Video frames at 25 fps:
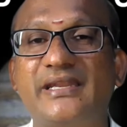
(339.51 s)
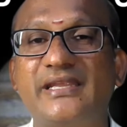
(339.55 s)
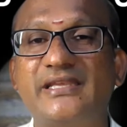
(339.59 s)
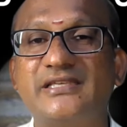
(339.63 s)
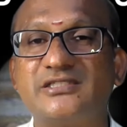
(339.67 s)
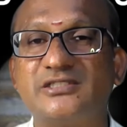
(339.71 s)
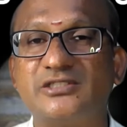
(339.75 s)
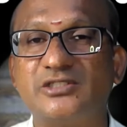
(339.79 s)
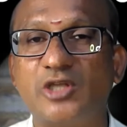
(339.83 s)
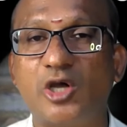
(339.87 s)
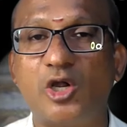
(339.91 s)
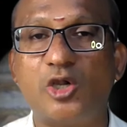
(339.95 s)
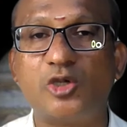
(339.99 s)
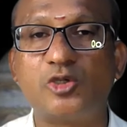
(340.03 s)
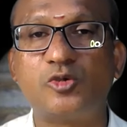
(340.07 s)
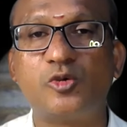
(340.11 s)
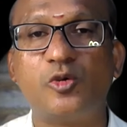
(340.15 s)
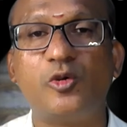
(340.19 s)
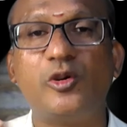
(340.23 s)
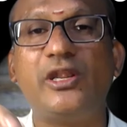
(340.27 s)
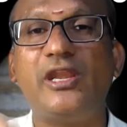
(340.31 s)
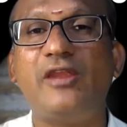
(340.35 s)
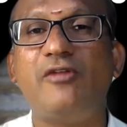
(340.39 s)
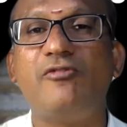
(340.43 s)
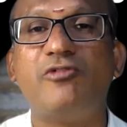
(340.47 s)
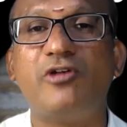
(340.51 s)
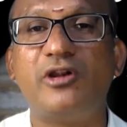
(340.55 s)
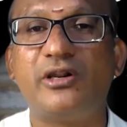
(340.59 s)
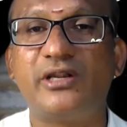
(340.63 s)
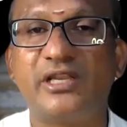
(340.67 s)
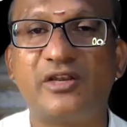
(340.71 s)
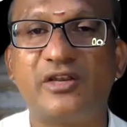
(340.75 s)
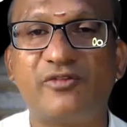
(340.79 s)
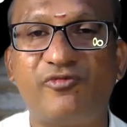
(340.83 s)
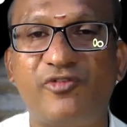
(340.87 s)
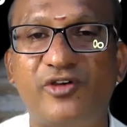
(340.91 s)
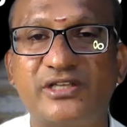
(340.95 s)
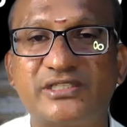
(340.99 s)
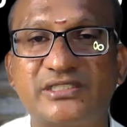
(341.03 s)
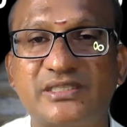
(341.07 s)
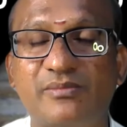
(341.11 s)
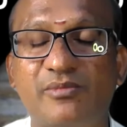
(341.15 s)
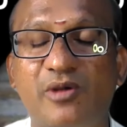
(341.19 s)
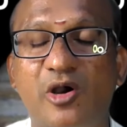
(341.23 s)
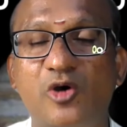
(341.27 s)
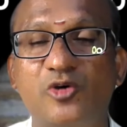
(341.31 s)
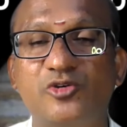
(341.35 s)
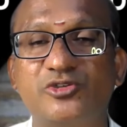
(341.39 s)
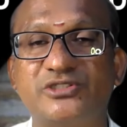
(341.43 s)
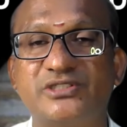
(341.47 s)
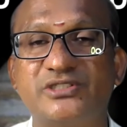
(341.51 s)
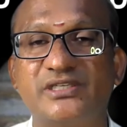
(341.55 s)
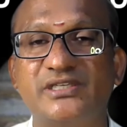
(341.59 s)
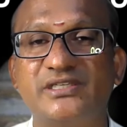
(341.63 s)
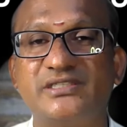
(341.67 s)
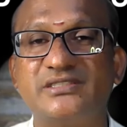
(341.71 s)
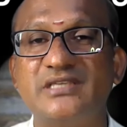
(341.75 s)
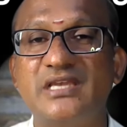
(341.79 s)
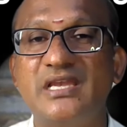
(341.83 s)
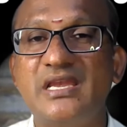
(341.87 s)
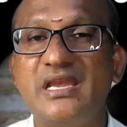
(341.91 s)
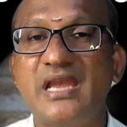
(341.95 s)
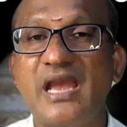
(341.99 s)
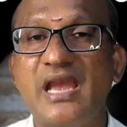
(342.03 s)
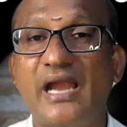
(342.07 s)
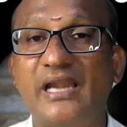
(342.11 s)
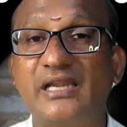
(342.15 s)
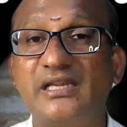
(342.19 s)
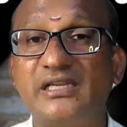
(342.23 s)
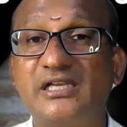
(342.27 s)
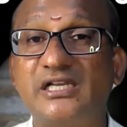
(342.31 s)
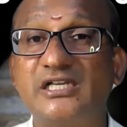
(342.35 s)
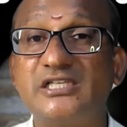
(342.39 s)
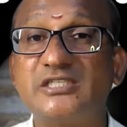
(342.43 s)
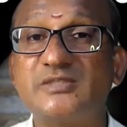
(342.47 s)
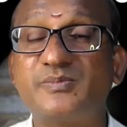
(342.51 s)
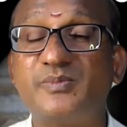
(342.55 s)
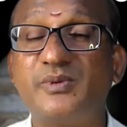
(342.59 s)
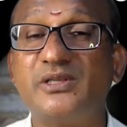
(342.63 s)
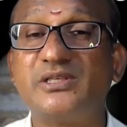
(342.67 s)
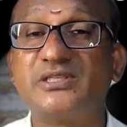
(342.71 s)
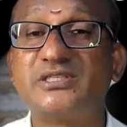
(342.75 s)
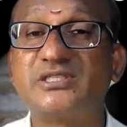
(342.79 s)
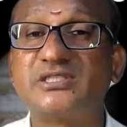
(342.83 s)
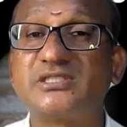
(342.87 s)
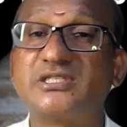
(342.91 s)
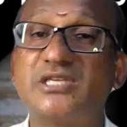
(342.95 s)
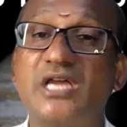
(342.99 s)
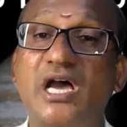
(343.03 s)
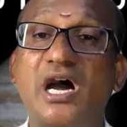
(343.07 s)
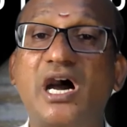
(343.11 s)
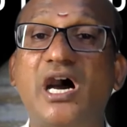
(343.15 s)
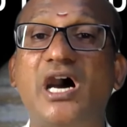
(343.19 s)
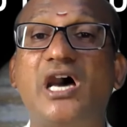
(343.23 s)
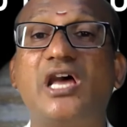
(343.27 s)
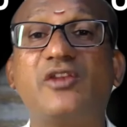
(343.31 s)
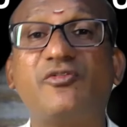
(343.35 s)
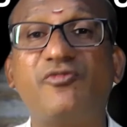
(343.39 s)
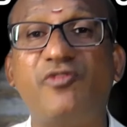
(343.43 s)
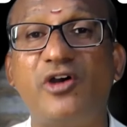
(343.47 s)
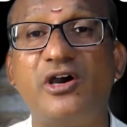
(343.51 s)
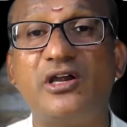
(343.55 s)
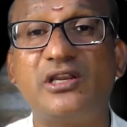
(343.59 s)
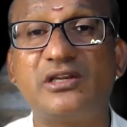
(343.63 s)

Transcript: is not only owner for some houses and cuspal star